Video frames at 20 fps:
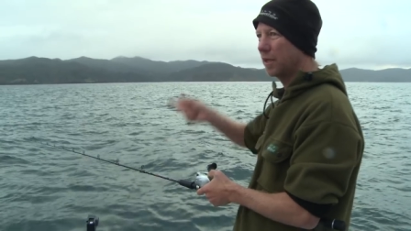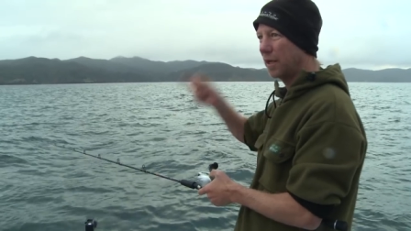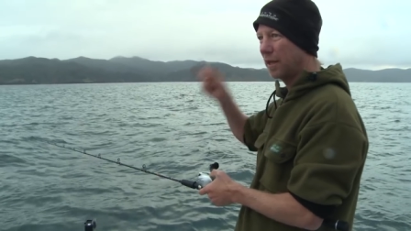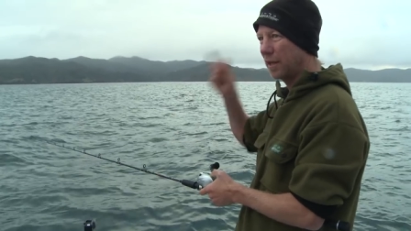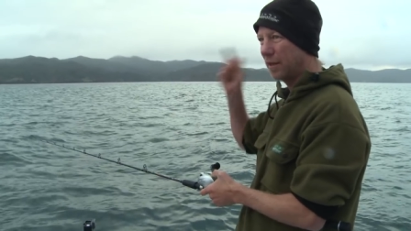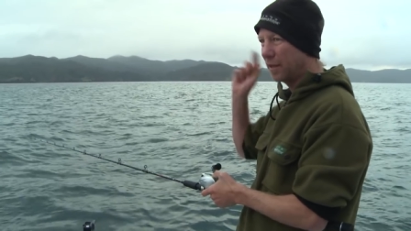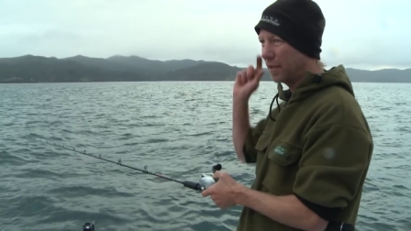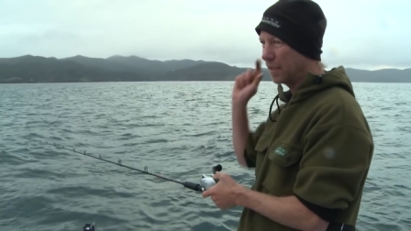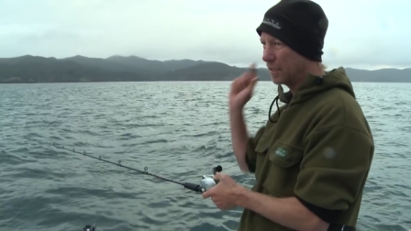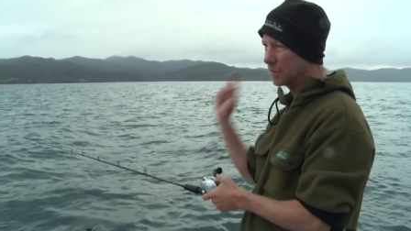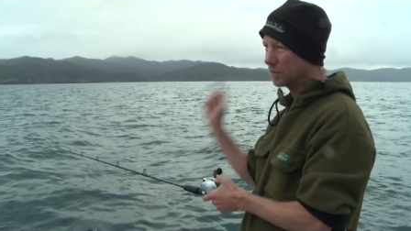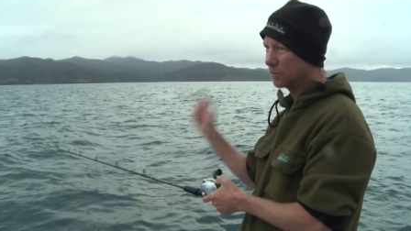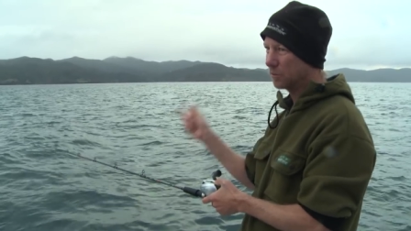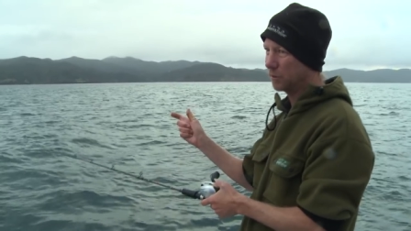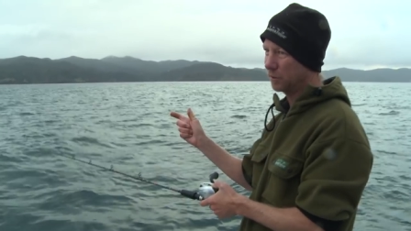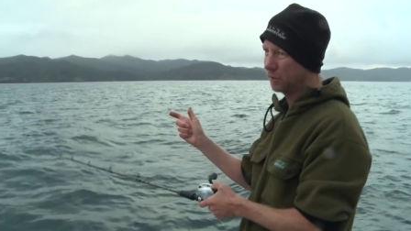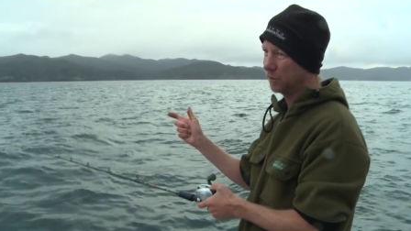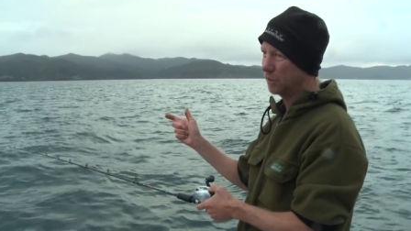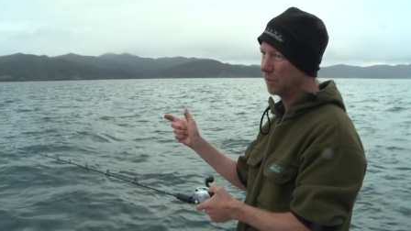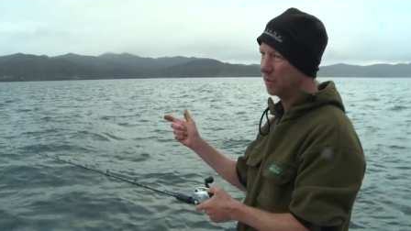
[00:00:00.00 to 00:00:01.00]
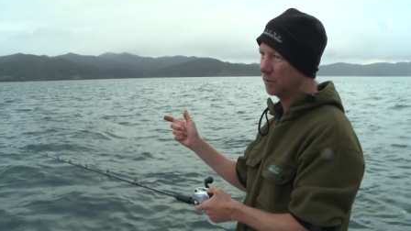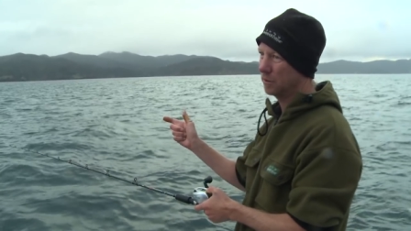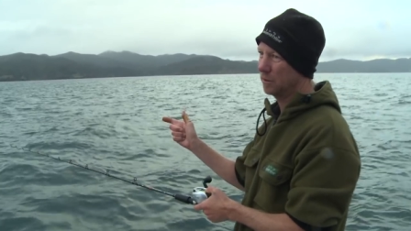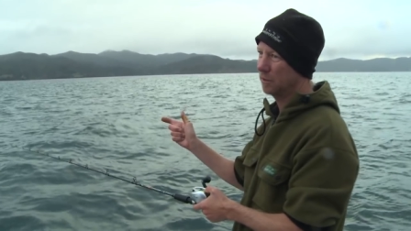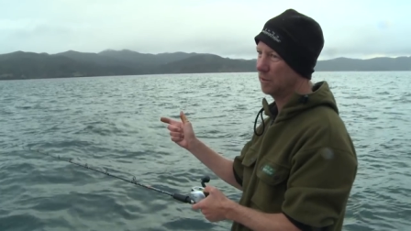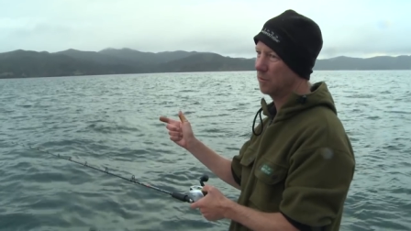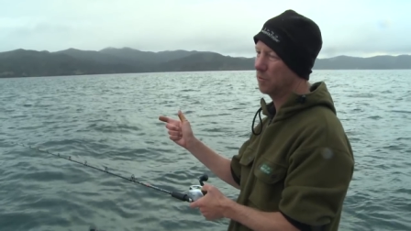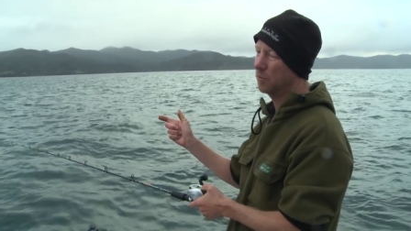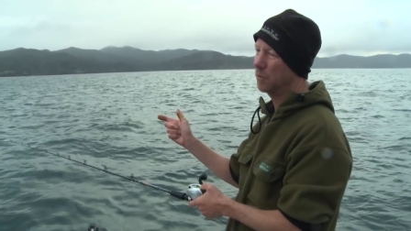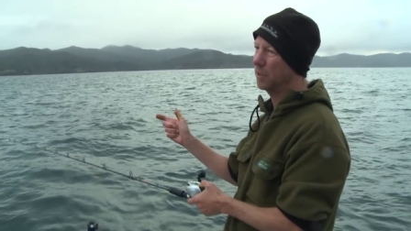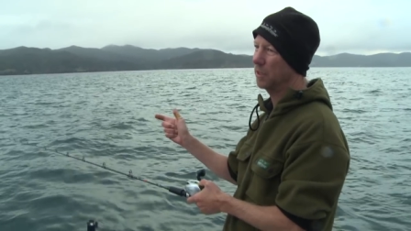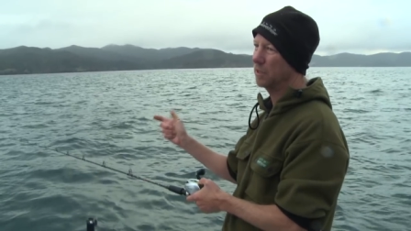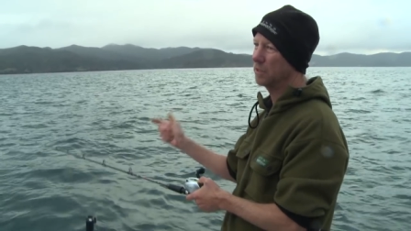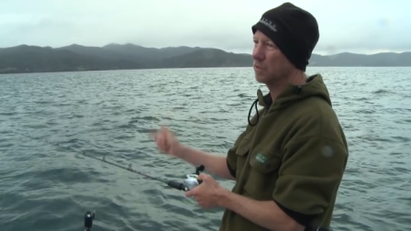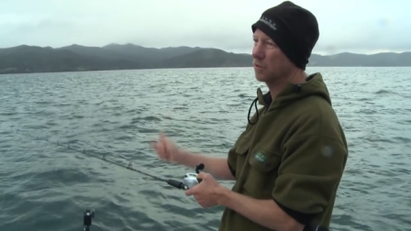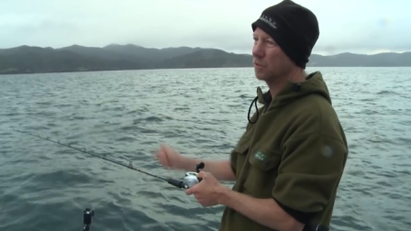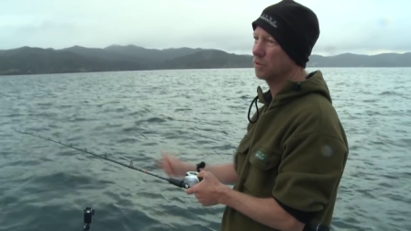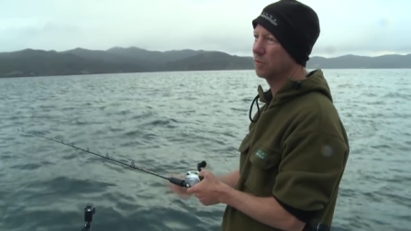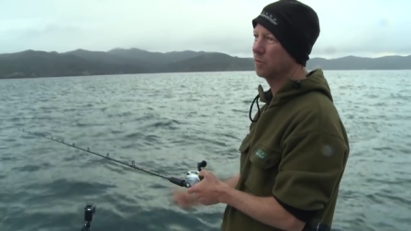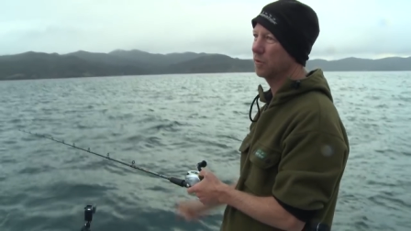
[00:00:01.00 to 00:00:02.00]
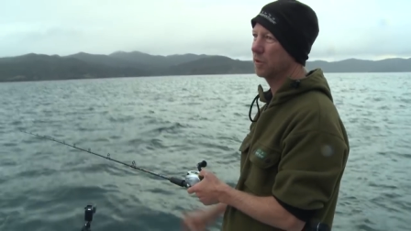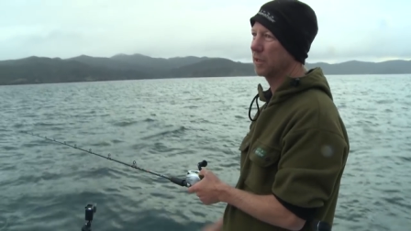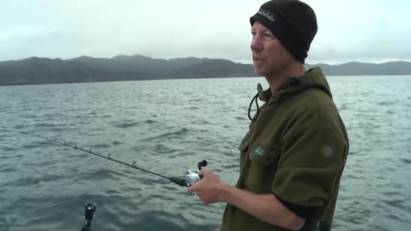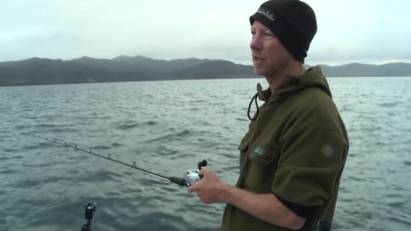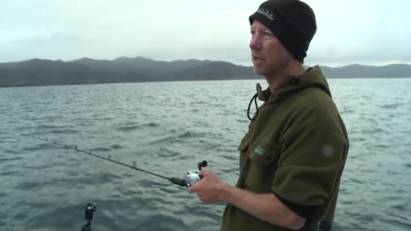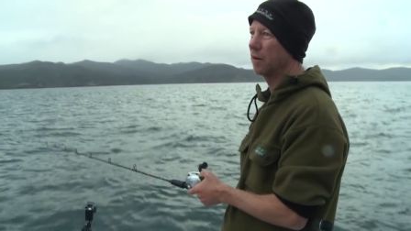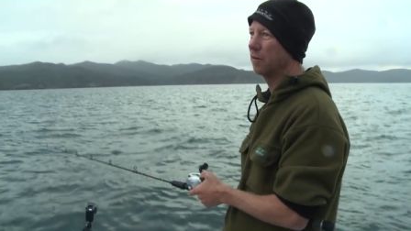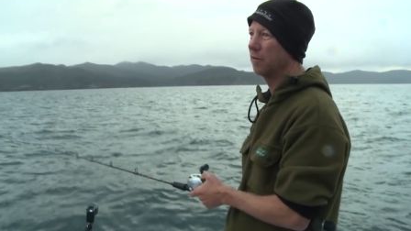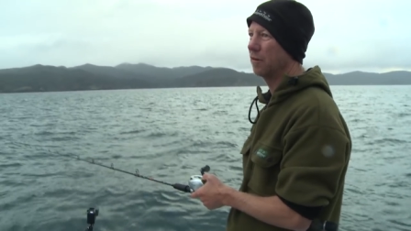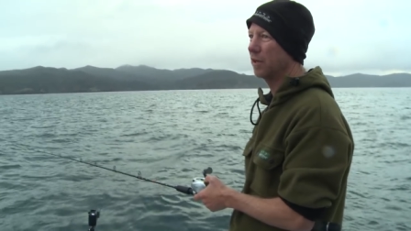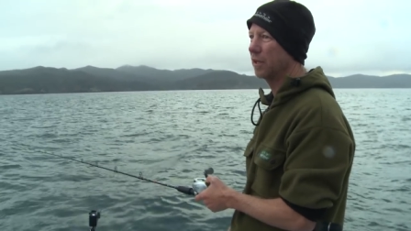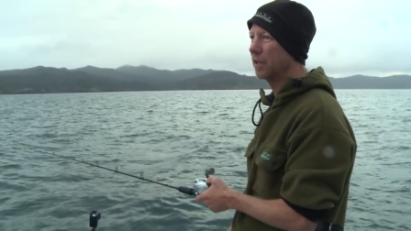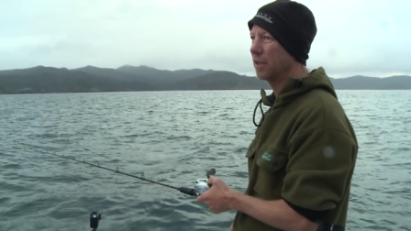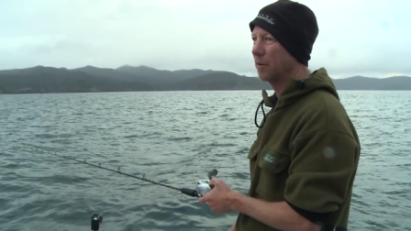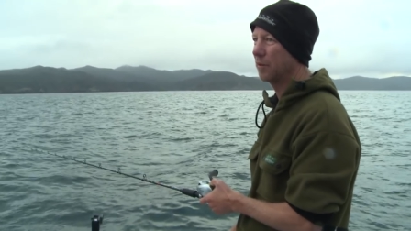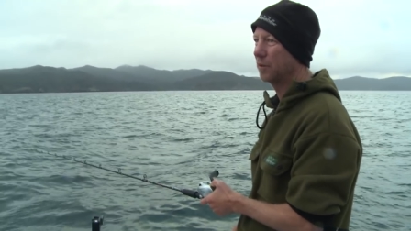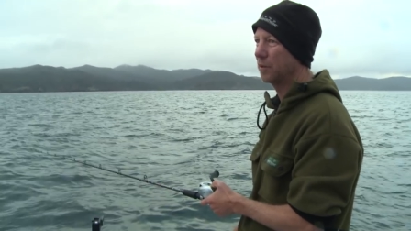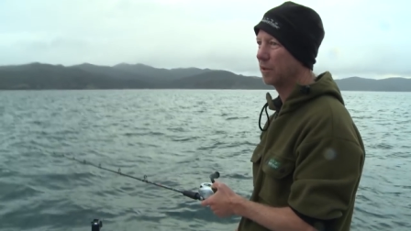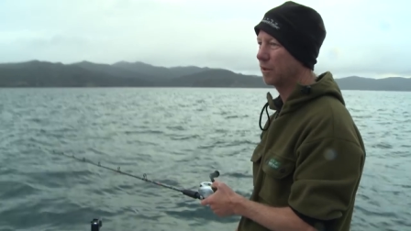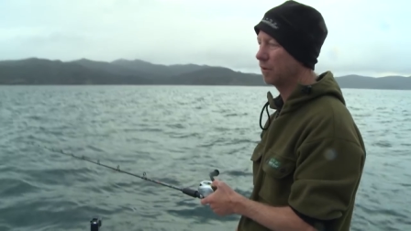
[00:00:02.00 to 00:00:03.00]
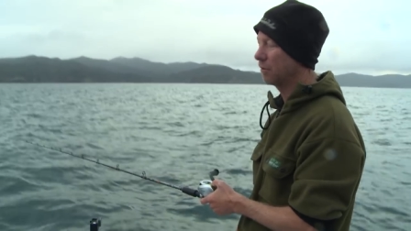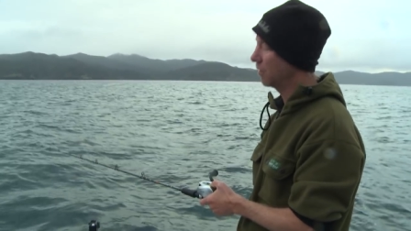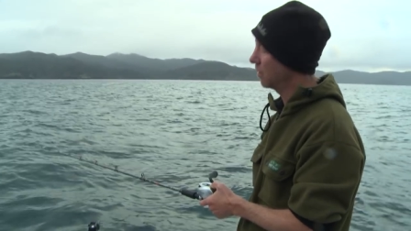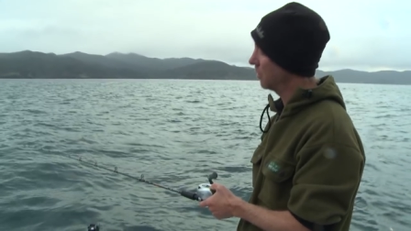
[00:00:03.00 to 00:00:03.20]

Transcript: and that's when your, your pillies and squid are going to really come into their